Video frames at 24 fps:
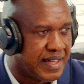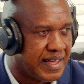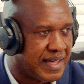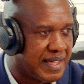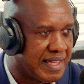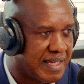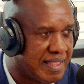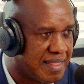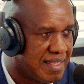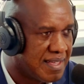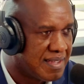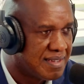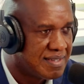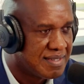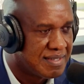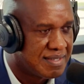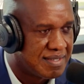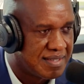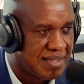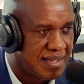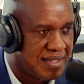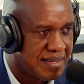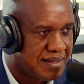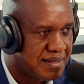I think you
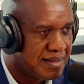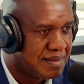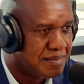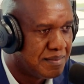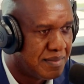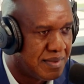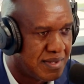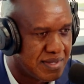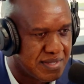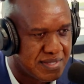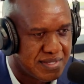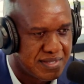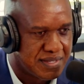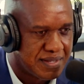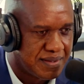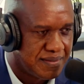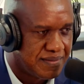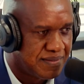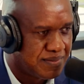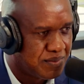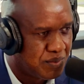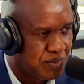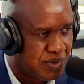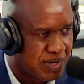said most
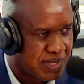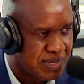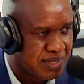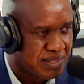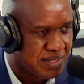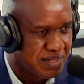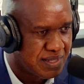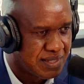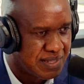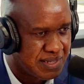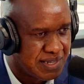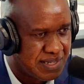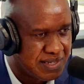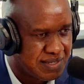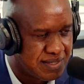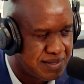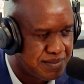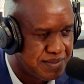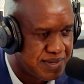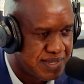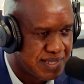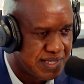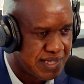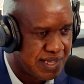of what needs to
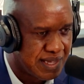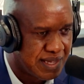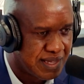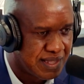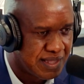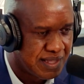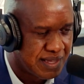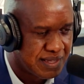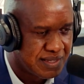be said.